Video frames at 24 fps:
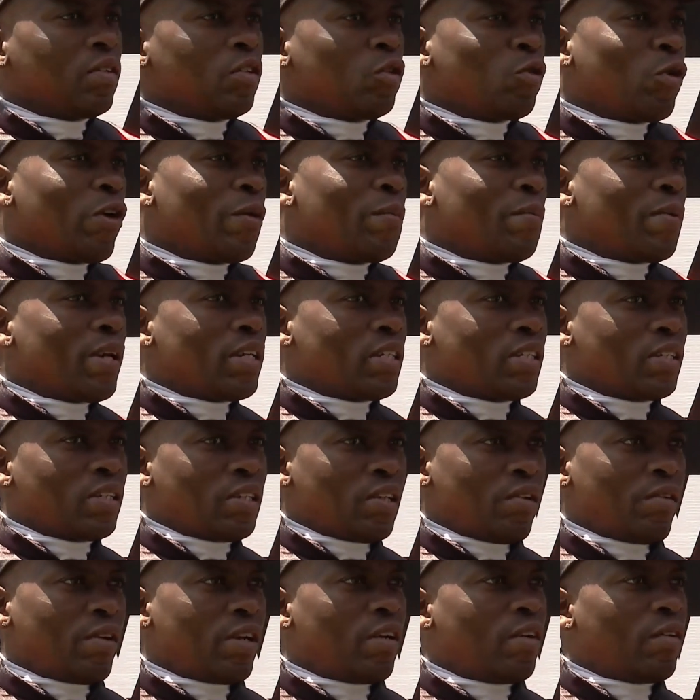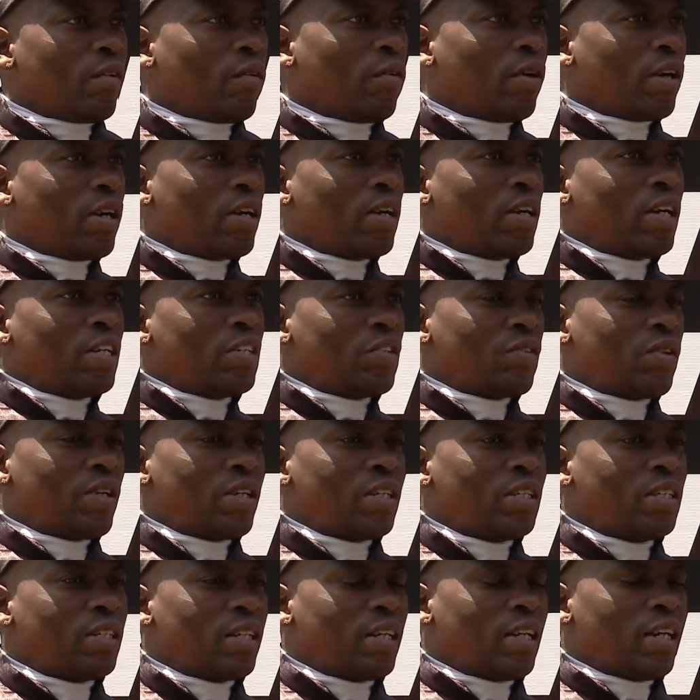Good Queen Bess ran quite a nice
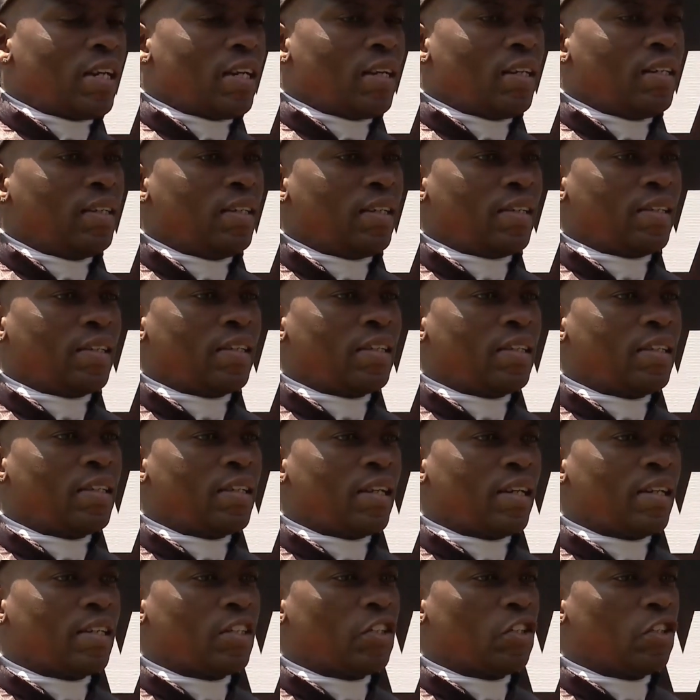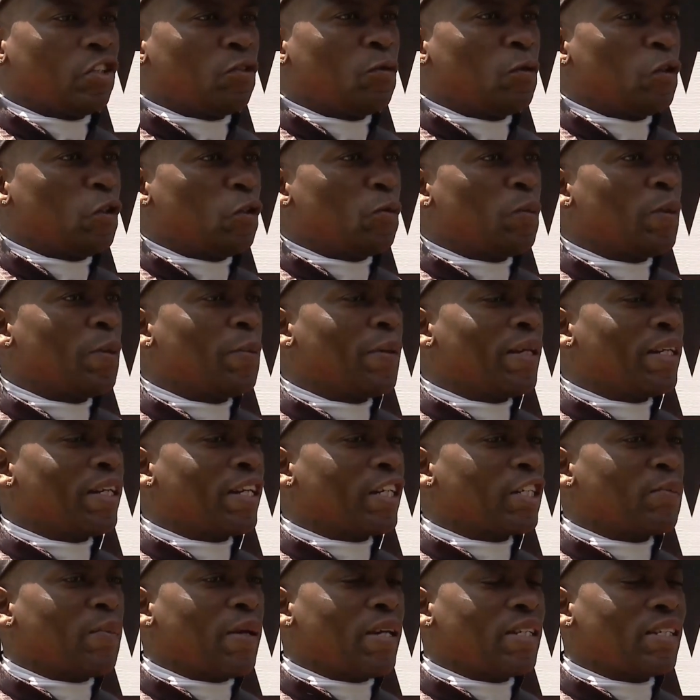race, and I think she should be my
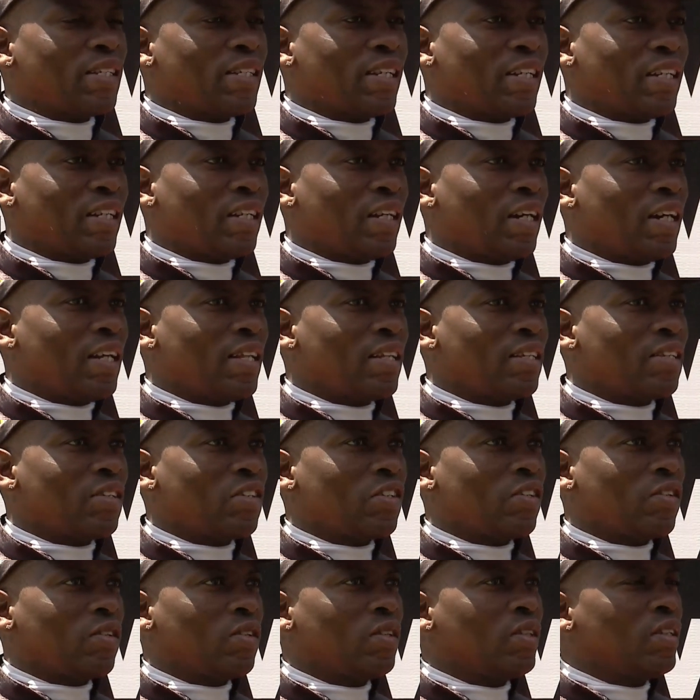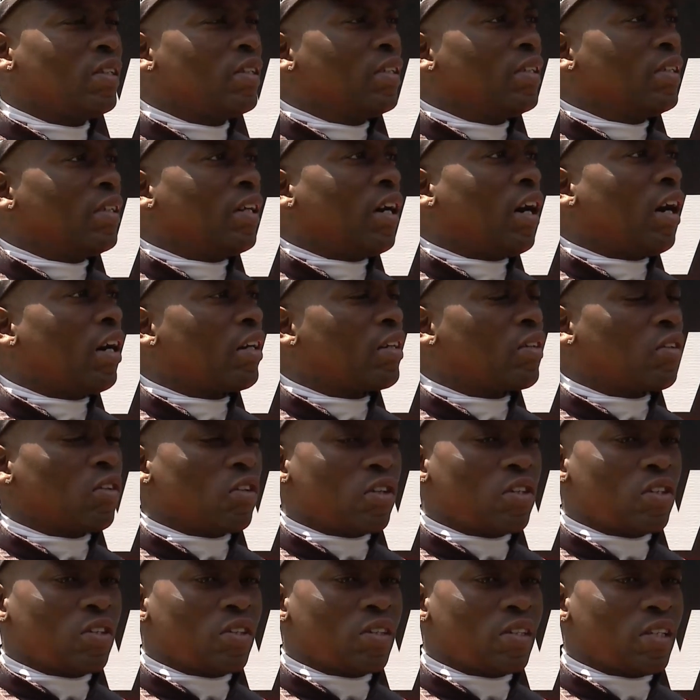next best. And others, you know, the hard
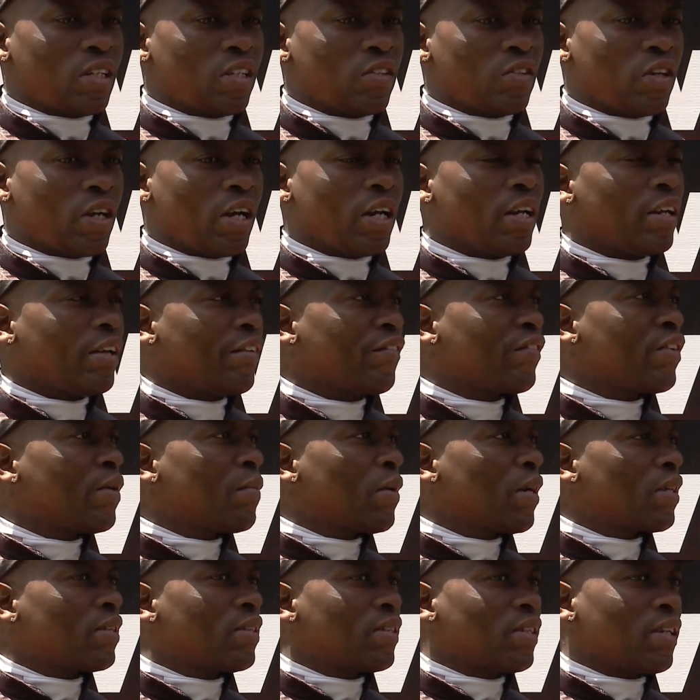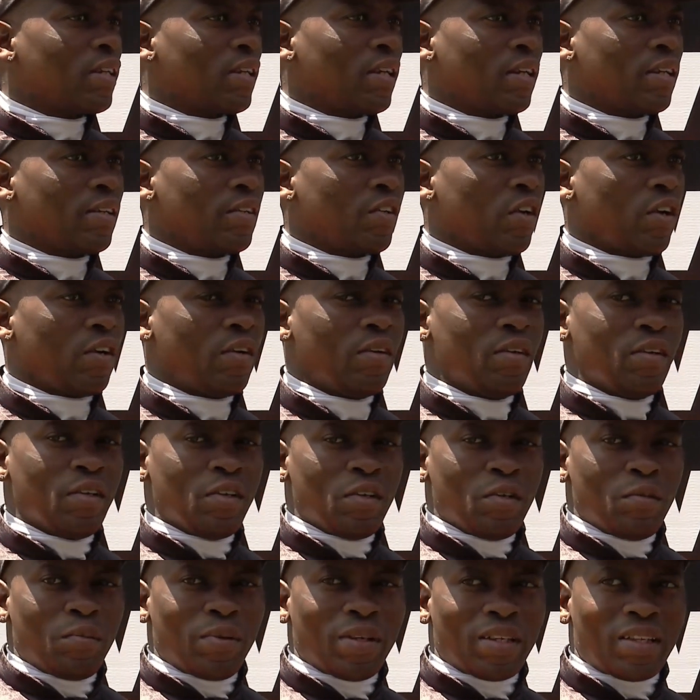knockers, and you can't leave them out. And yeah,
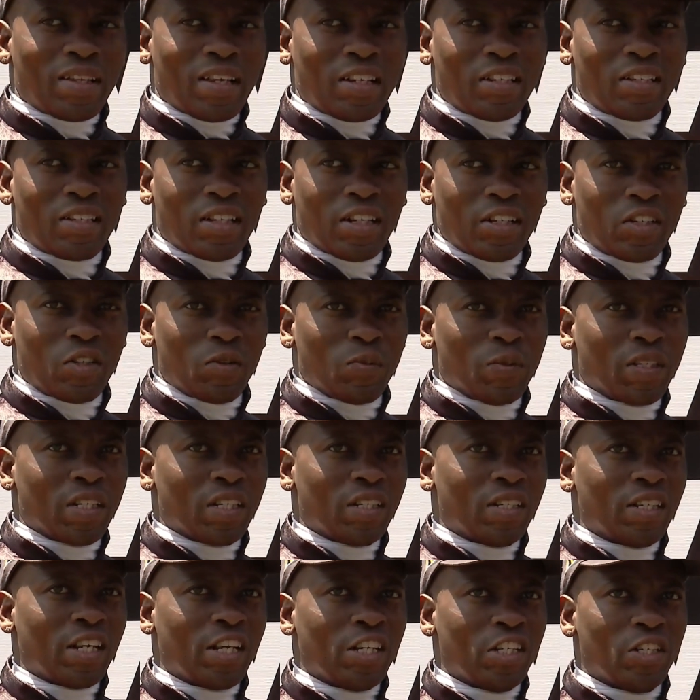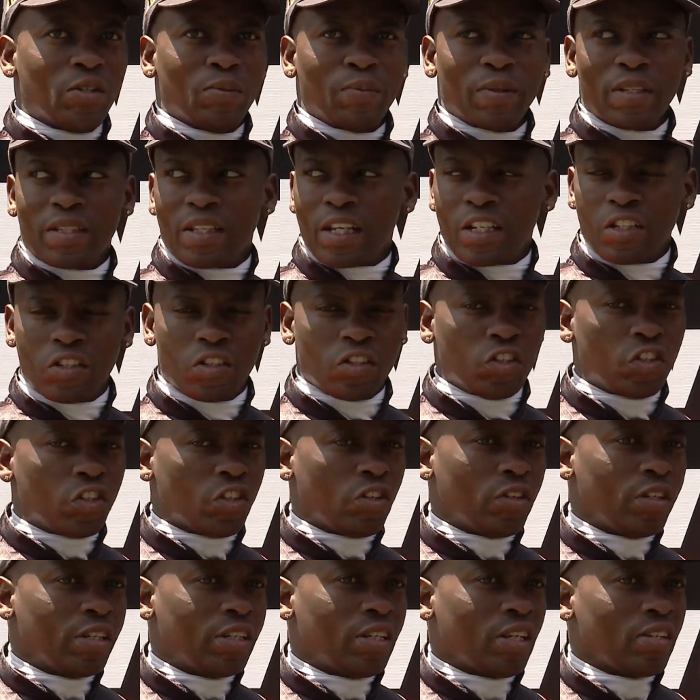big thanks to Mr. Sage, big thanks to
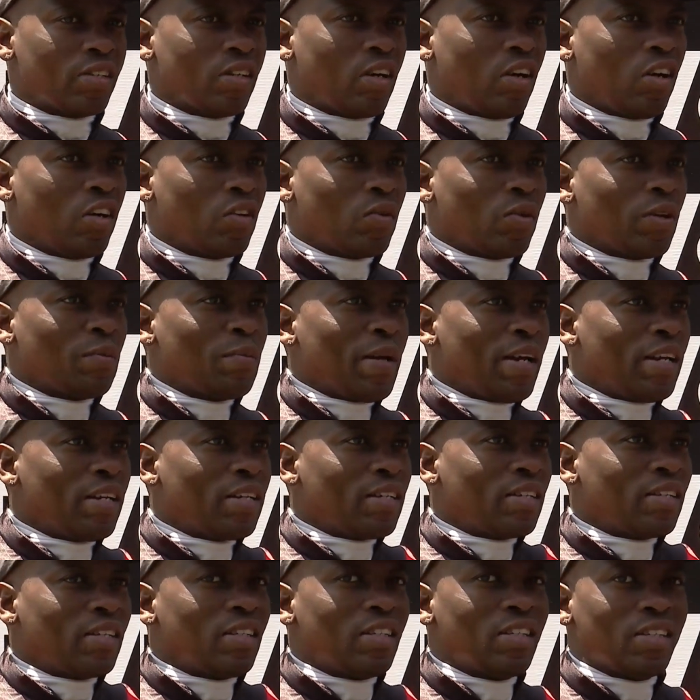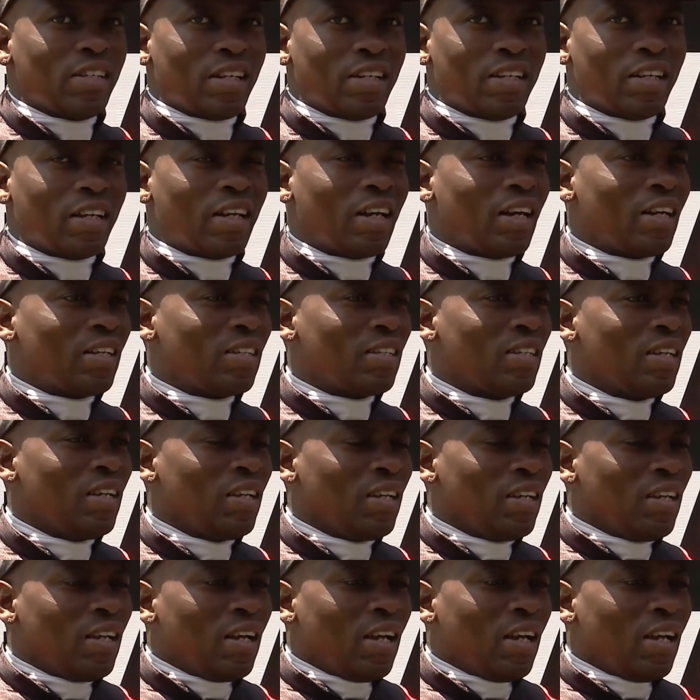Joey, does the hard work behind the scenes, and the guys.